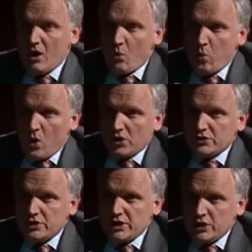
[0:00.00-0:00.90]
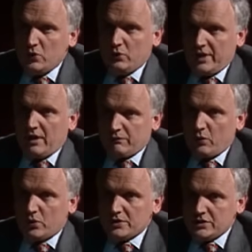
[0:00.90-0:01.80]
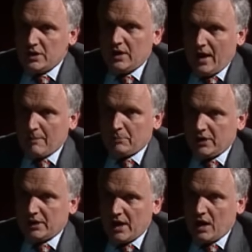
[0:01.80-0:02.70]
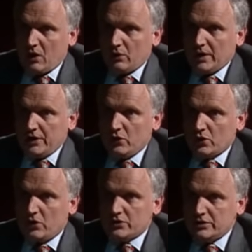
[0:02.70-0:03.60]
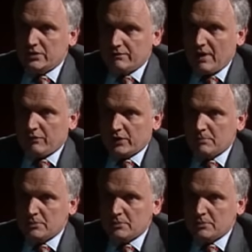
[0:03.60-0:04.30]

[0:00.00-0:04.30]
What do you, therefore, see happening now in your continent of Africa,